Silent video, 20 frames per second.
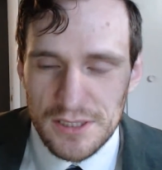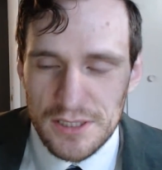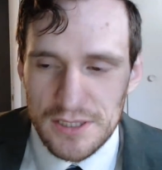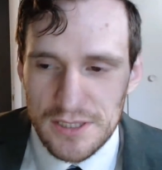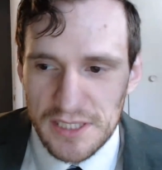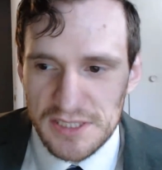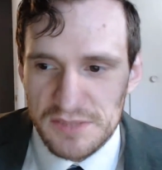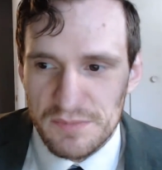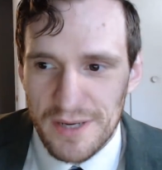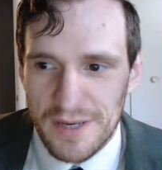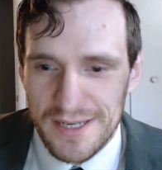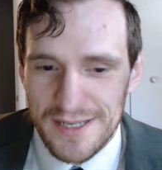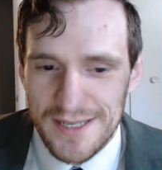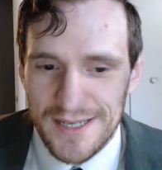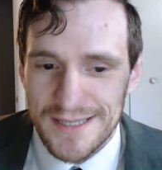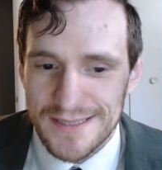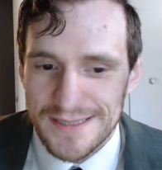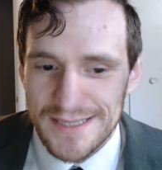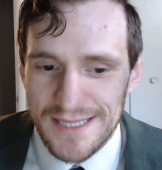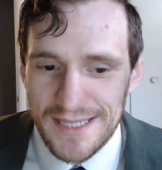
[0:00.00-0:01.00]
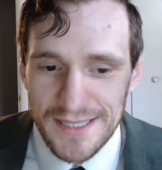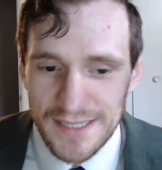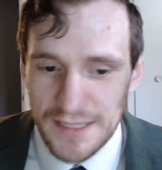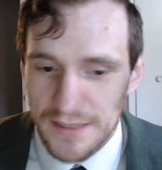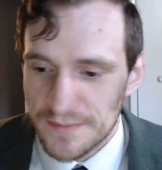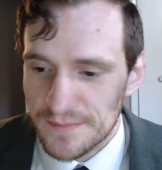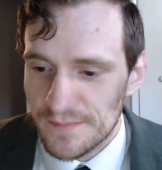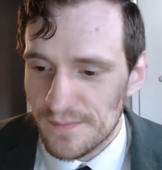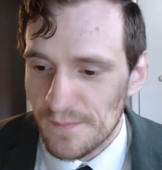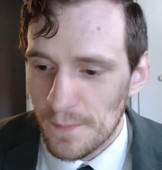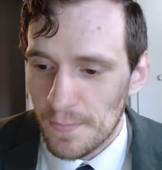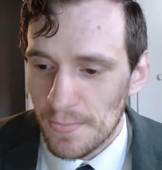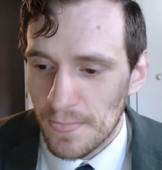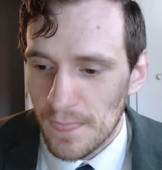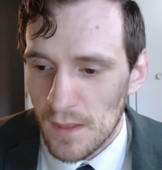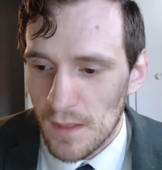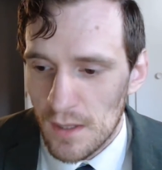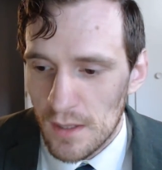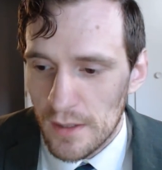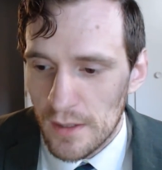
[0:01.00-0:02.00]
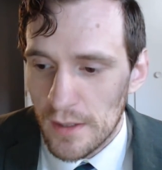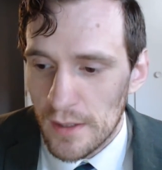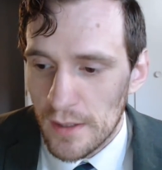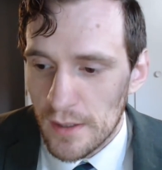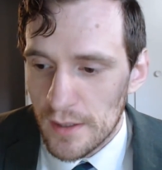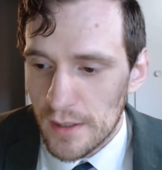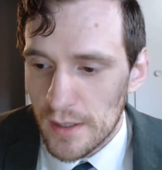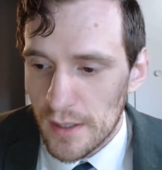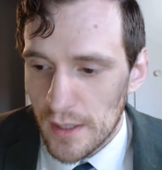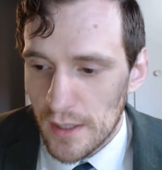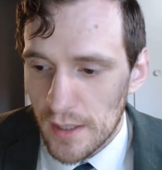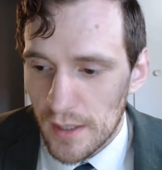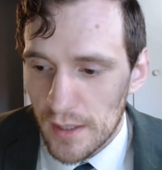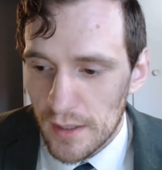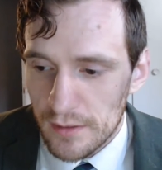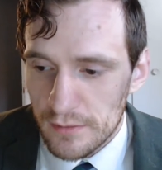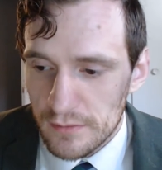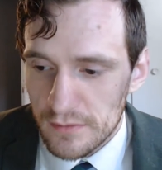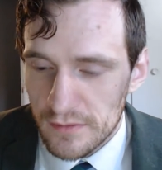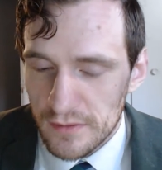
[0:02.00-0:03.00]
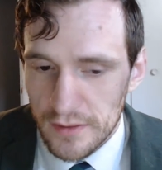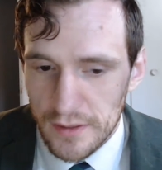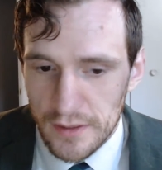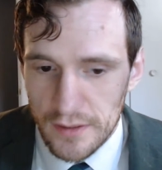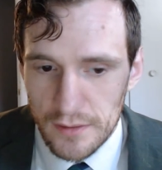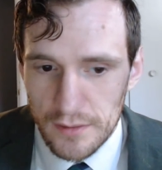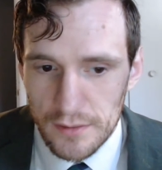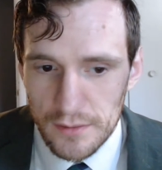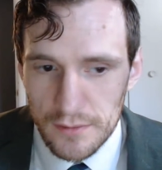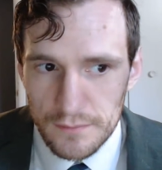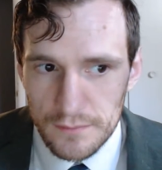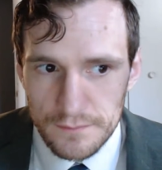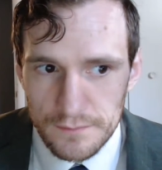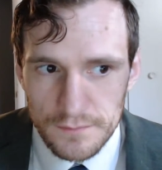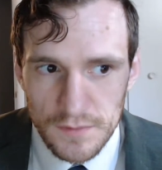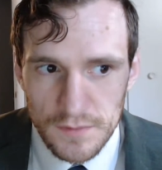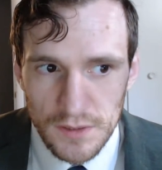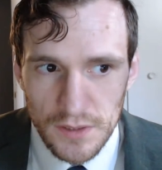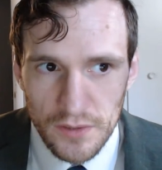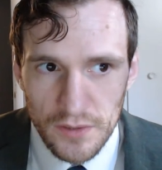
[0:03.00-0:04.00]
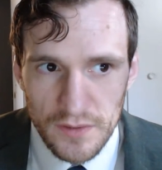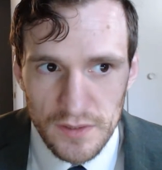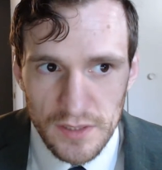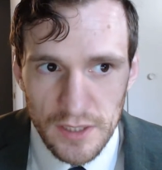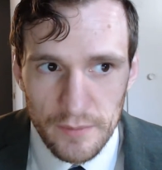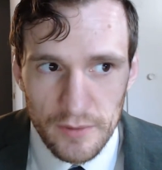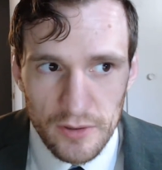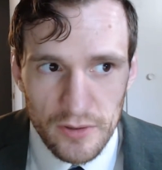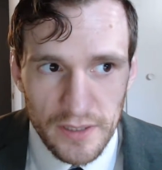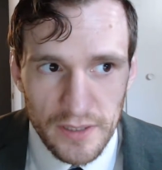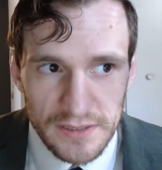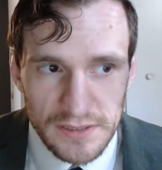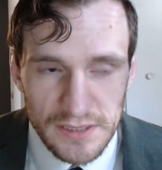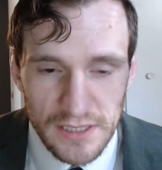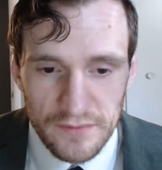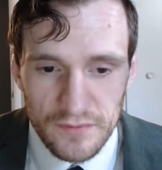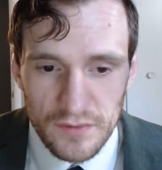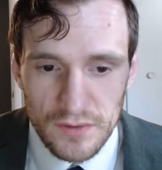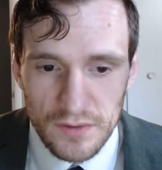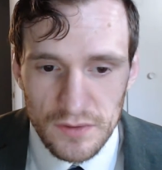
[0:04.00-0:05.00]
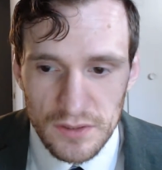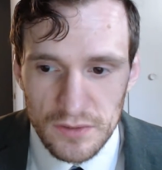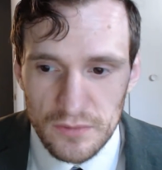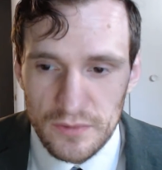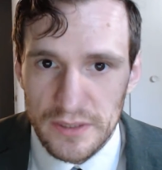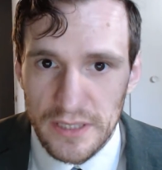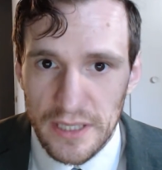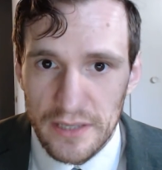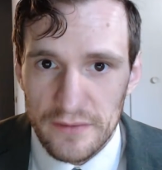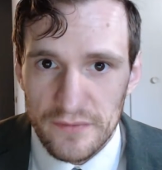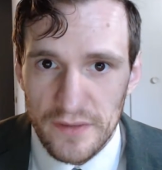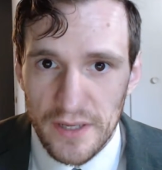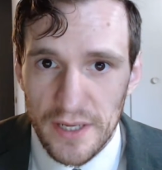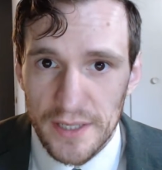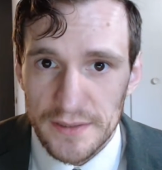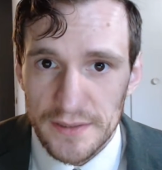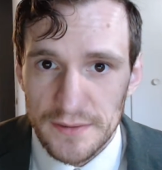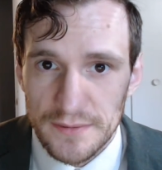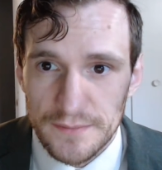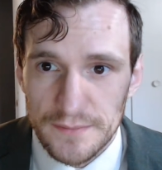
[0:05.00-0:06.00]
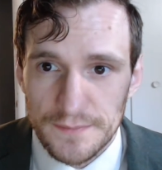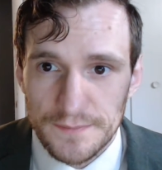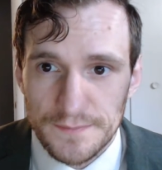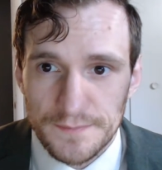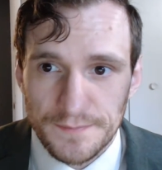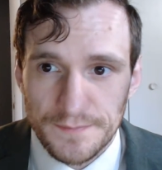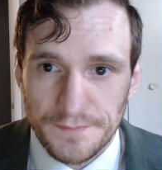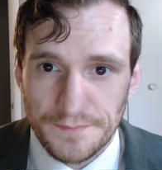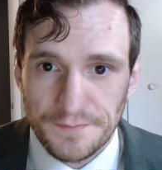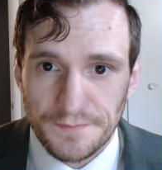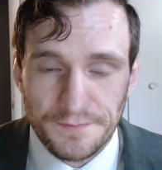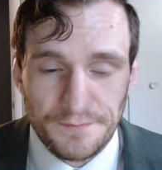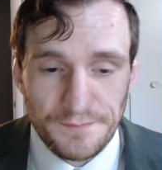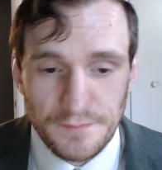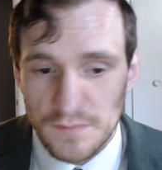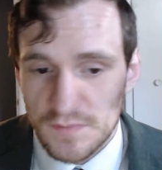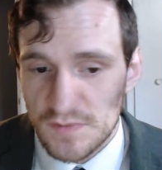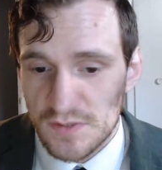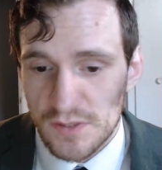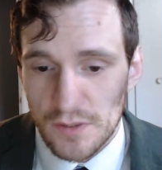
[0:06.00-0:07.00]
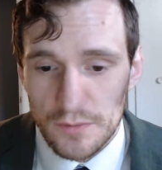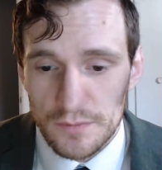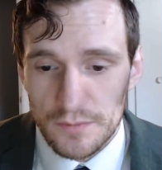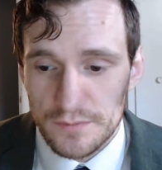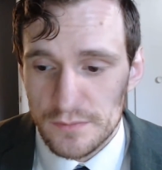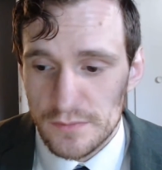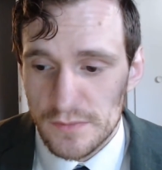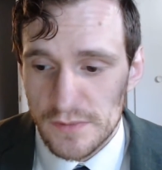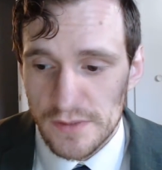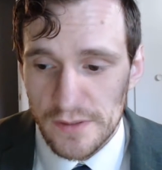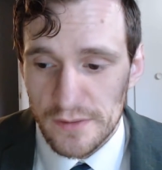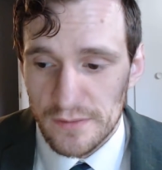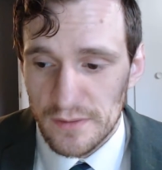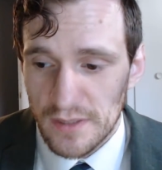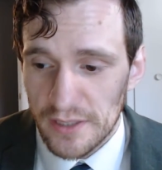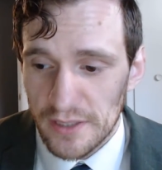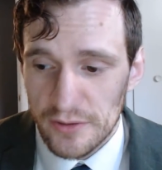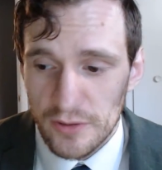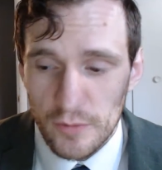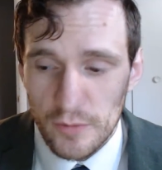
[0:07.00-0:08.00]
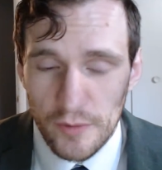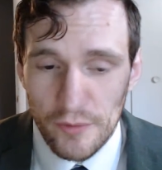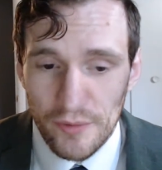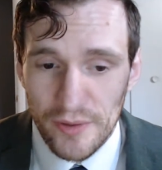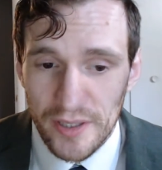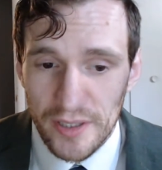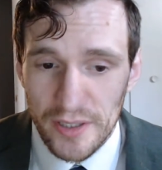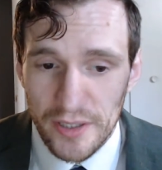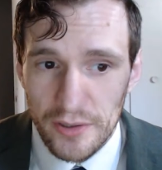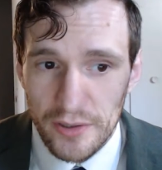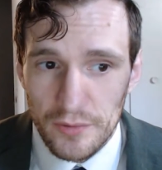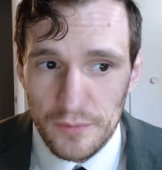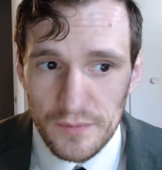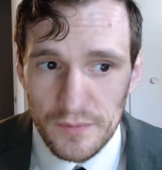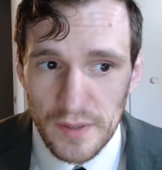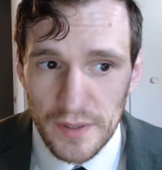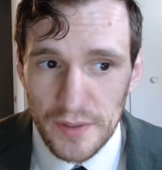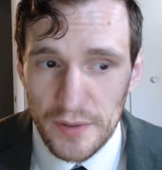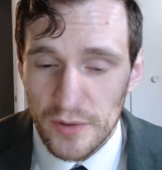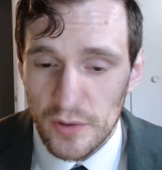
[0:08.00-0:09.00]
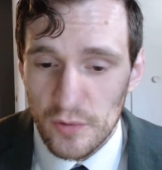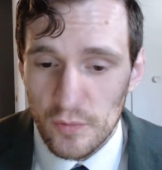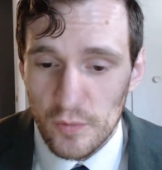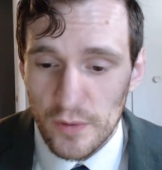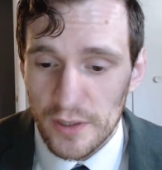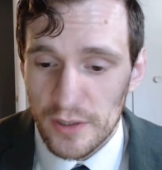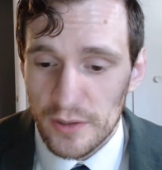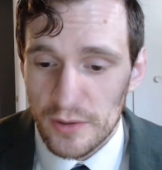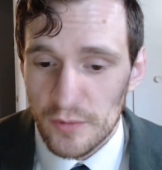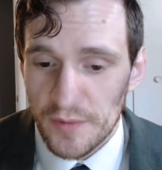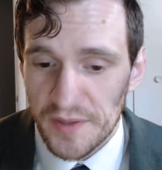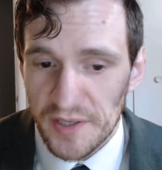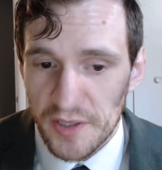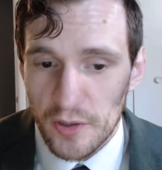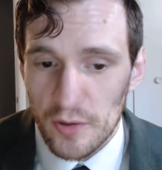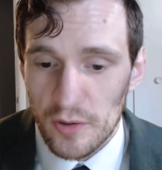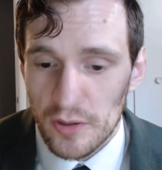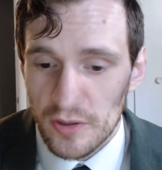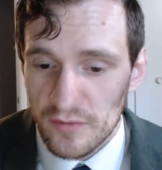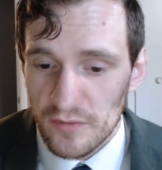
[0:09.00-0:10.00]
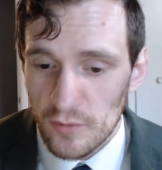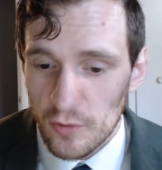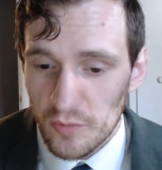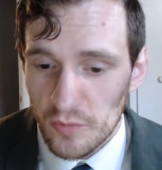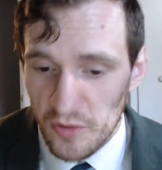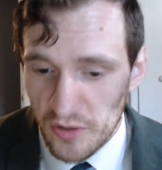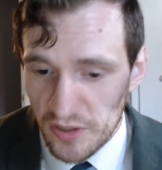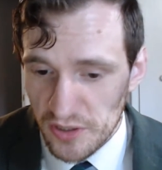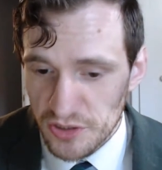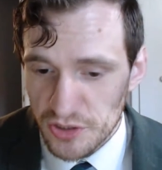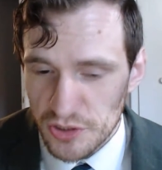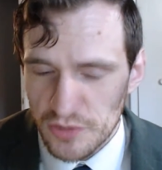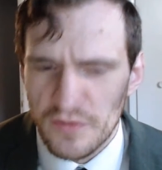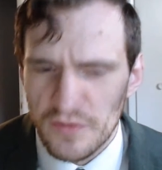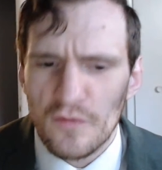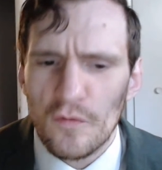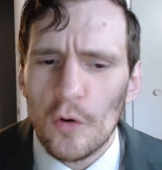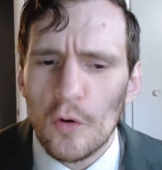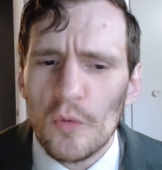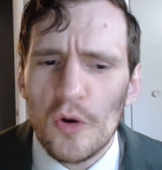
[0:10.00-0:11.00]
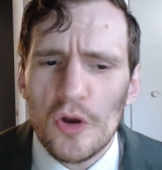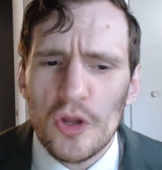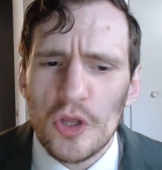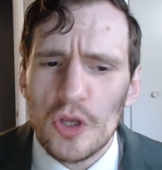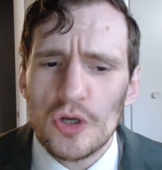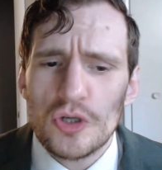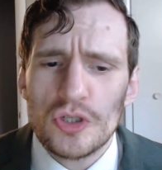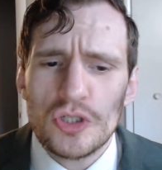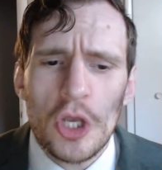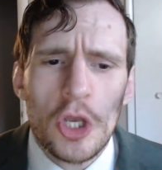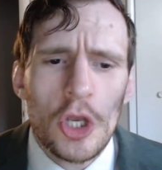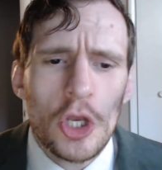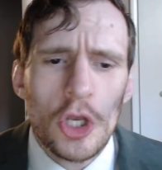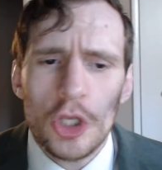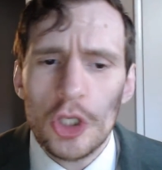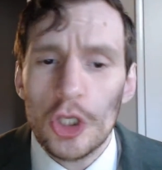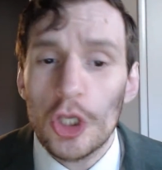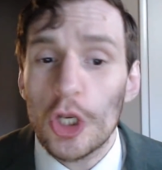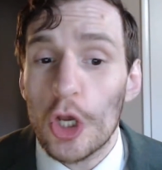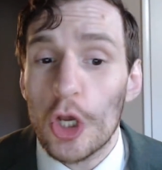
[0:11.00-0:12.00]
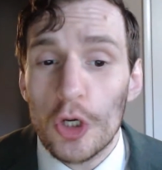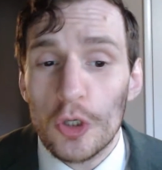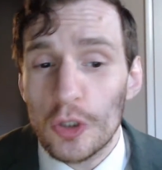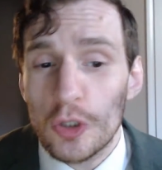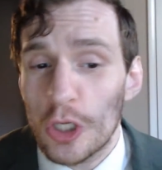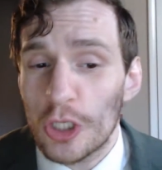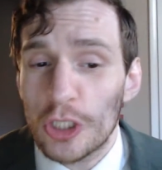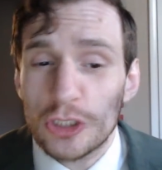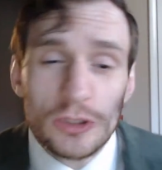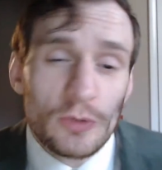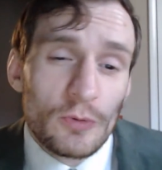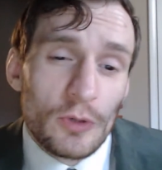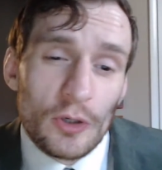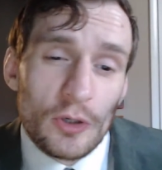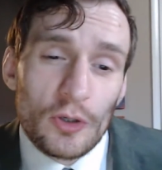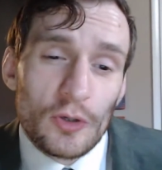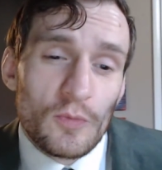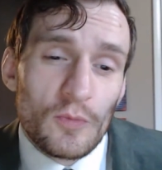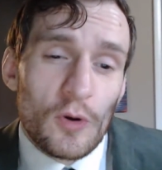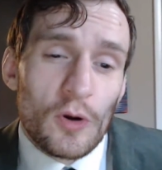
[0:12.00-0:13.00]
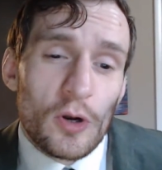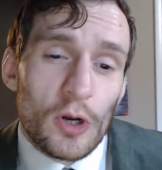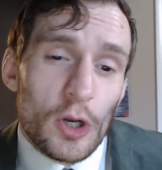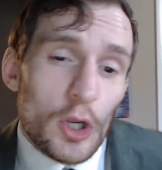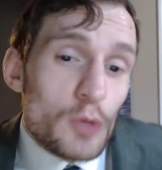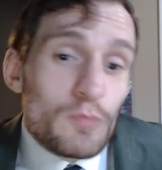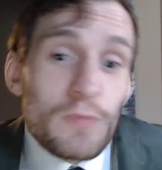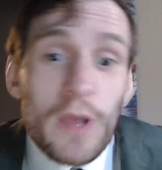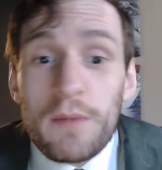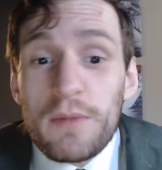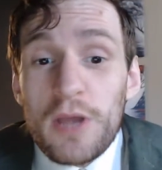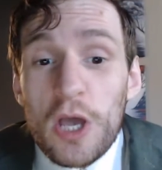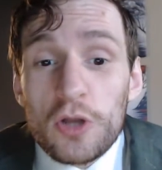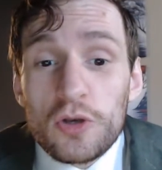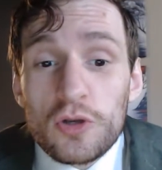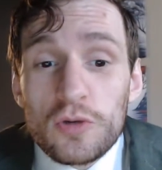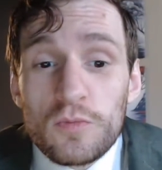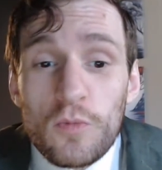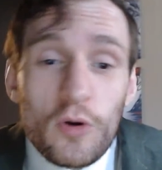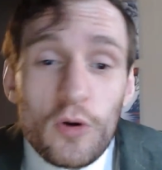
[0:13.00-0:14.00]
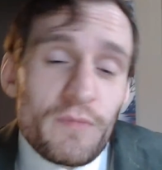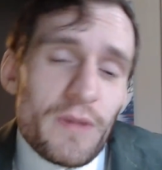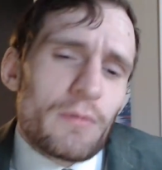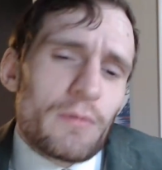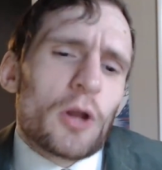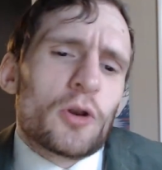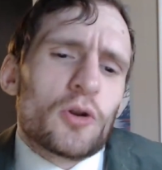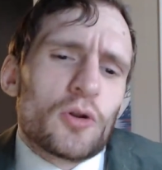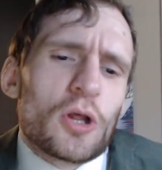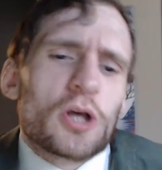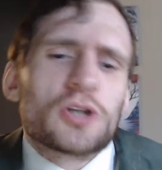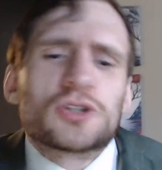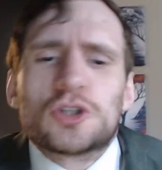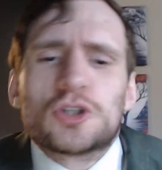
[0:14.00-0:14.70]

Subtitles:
That's my hot take. And, the Democrats have to deal with that fact. So, I don't know where we're going to go. I don't know where we go under 4 more years. 4 more years, unless I want to do more. Maybe I'll do more, maybe I'll do less.